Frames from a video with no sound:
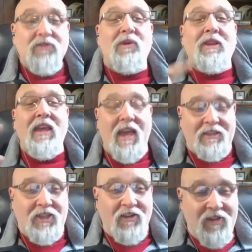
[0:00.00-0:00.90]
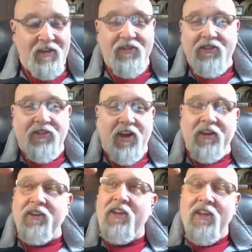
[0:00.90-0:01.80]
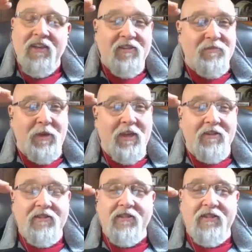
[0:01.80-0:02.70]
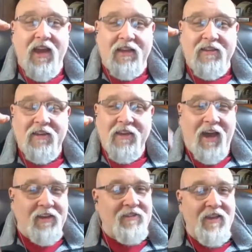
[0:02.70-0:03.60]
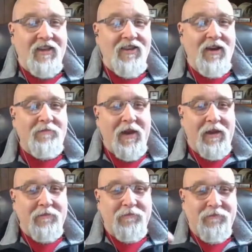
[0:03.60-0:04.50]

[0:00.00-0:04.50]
So just as the sun begins to set, I stand up and I